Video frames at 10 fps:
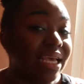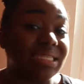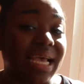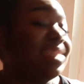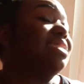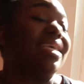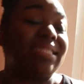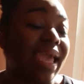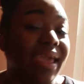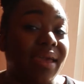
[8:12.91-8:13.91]
it's like 6
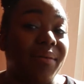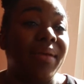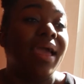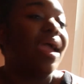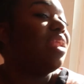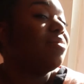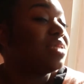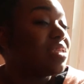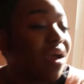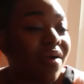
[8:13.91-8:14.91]
a.m. and I'm
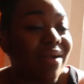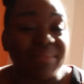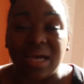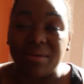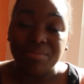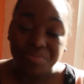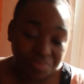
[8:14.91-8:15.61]
just like, all right, mom,